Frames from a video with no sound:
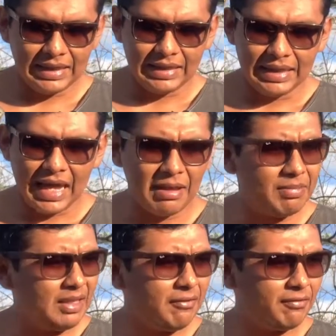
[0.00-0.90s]
yeah, I
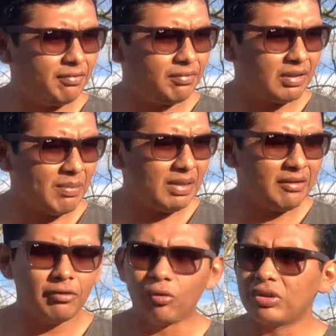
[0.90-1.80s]
believe
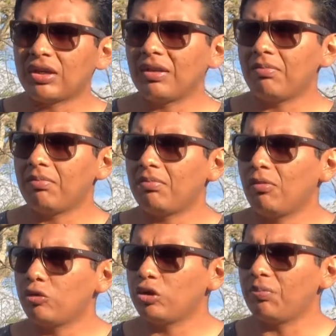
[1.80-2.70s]
those are the
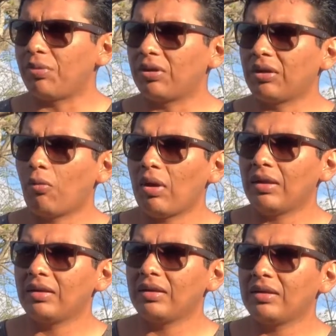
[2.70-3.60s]
most important
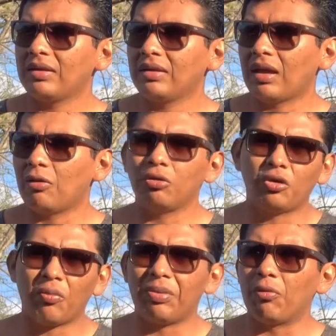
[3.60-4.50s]
one. A good
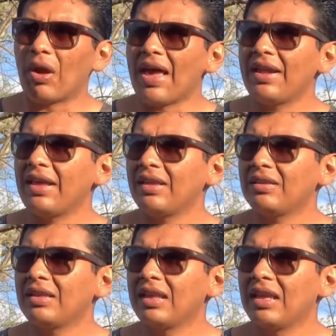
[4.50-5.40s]
copywriting.